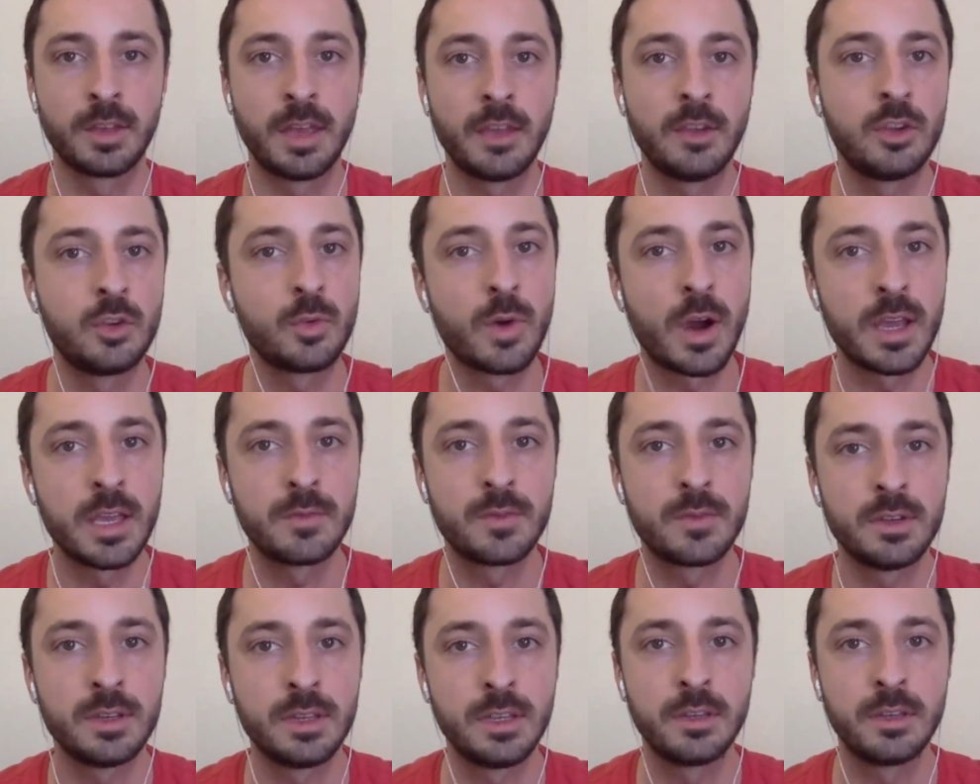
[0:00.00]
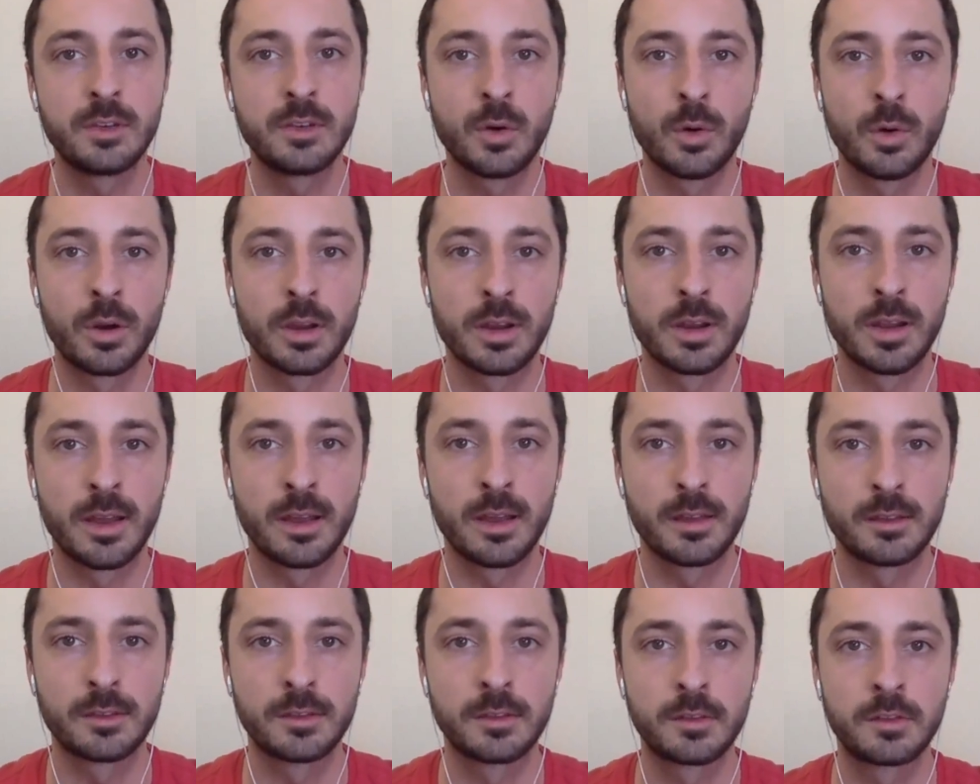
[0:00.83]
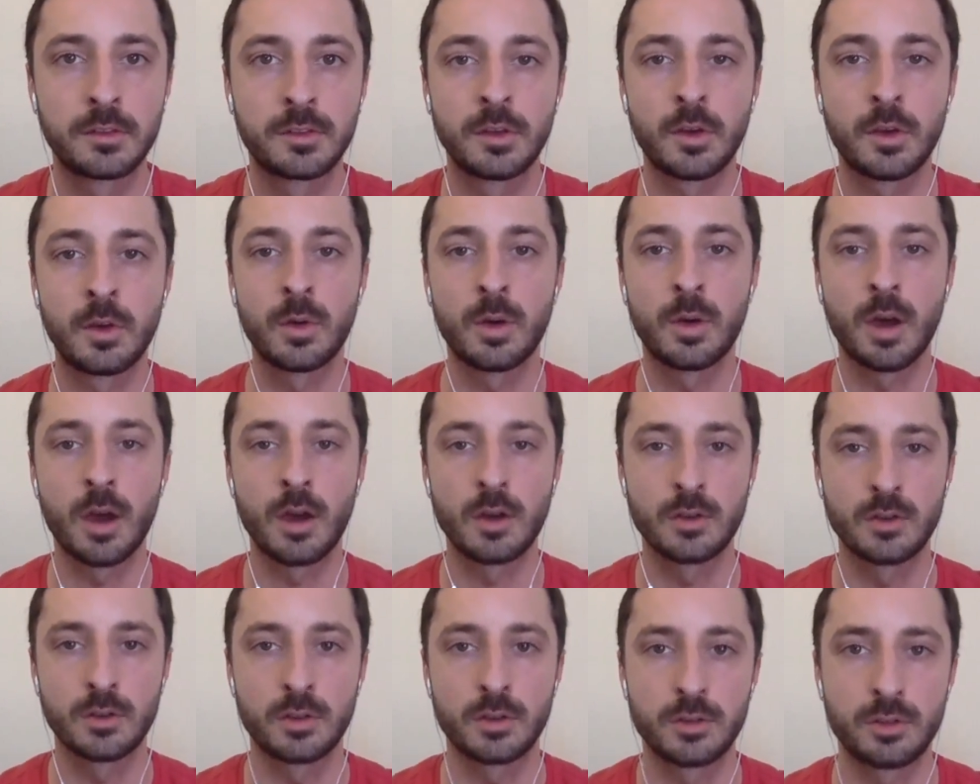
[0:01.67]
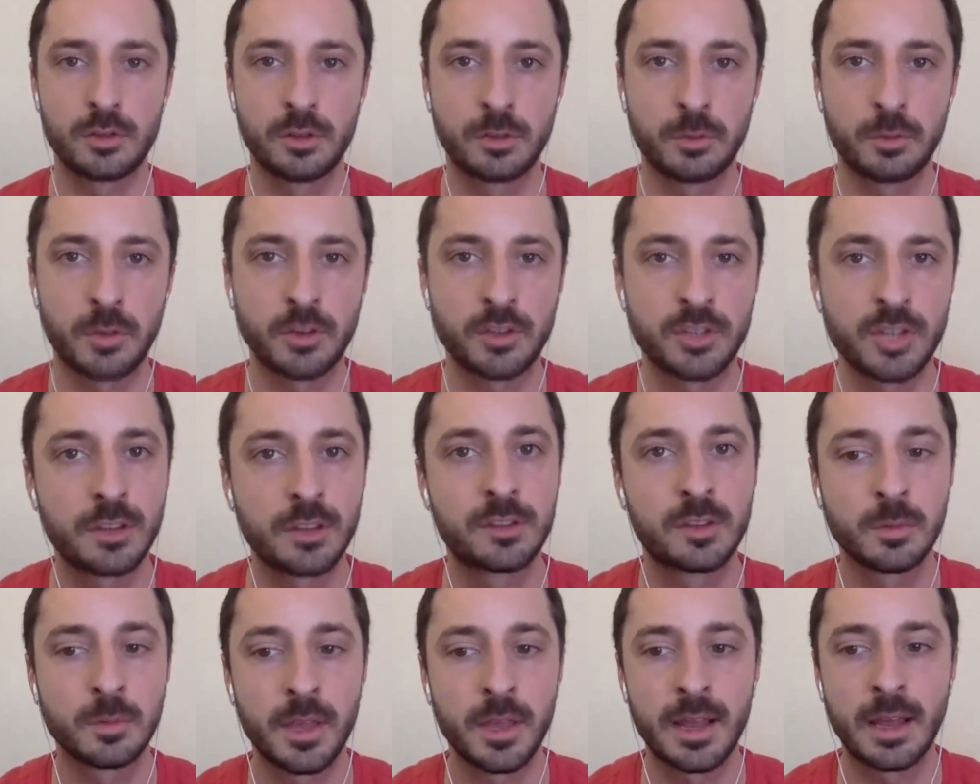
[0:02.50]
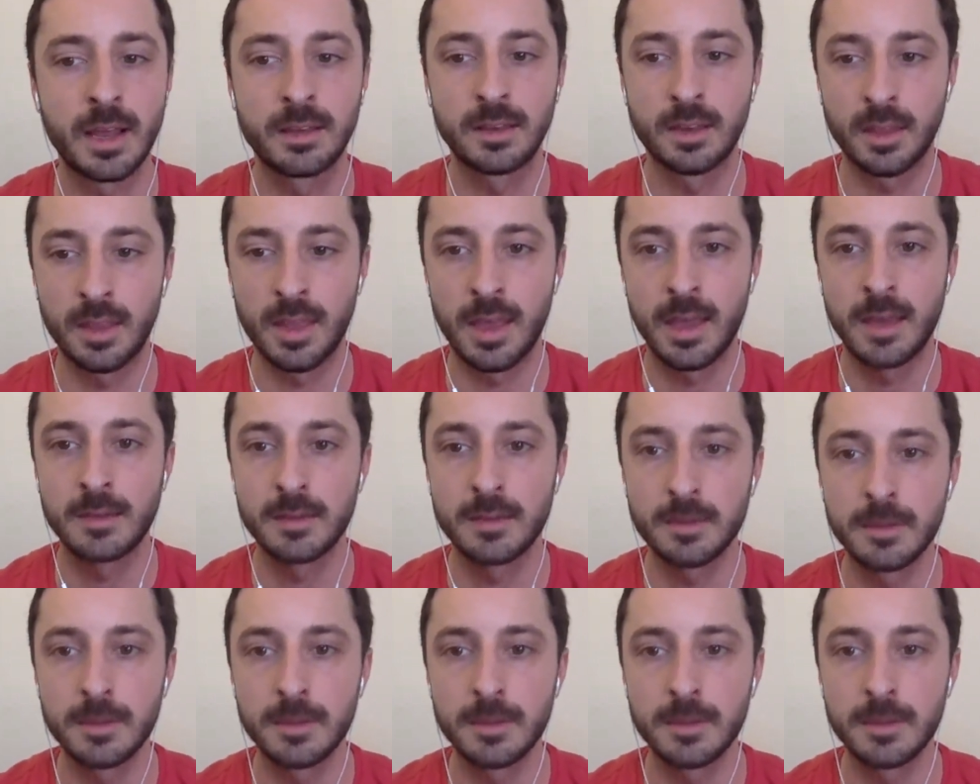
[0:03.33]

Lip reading: And do I even need to organize? So Argel, could you shed some light onto that?